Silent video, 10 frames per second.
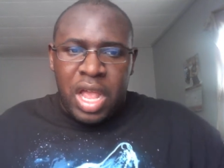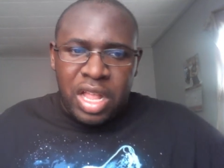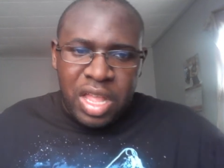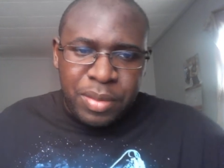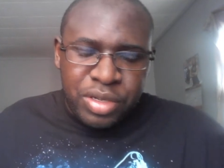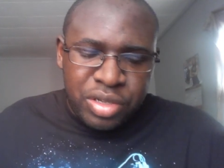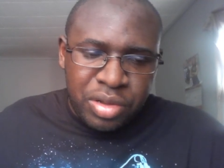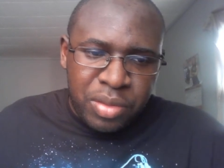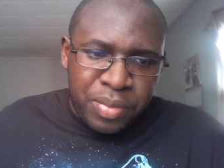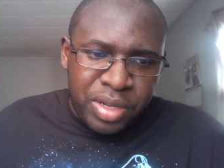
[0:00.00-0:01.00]
Allow me to show
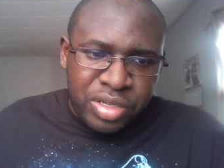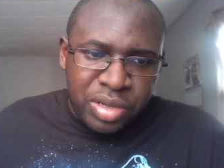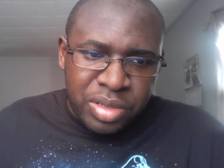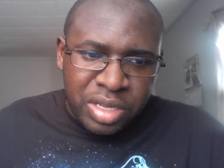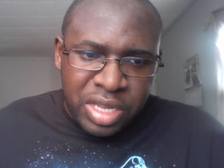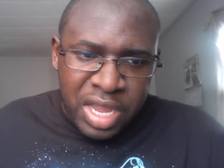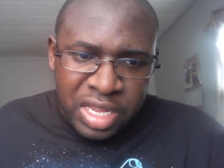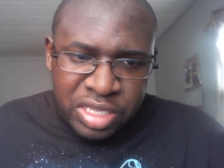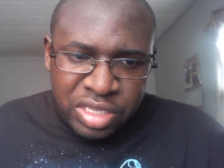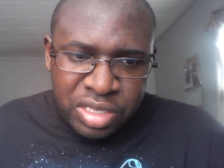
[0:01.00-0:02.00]
you the picture of the
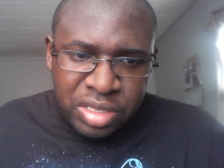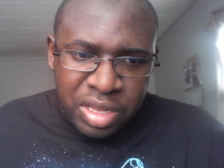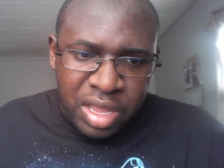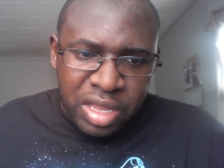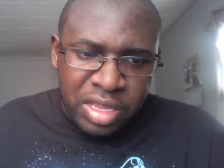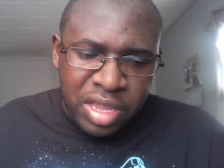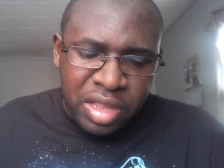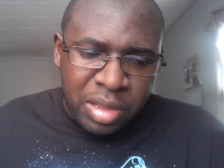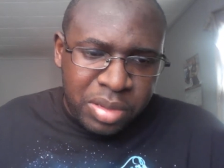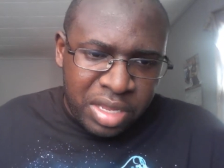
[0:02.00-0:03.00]
cast
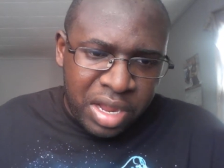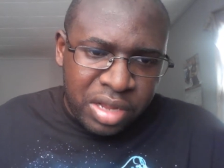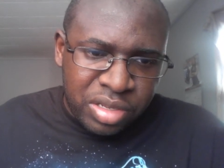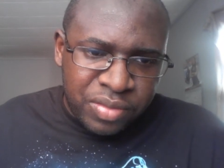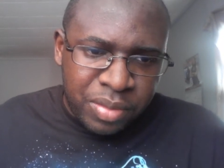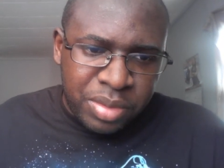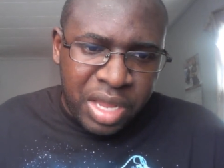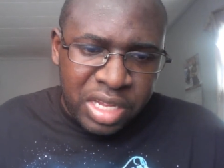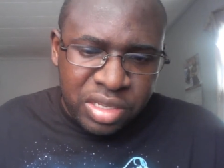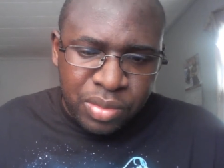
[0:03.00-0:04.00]
of the characters from
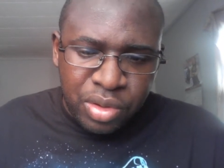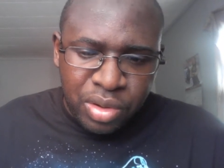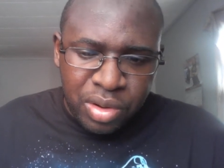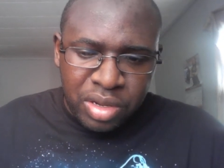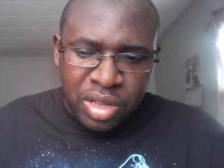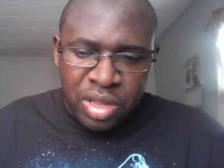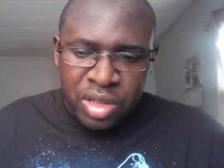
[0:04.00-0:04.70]
Gangs of New York.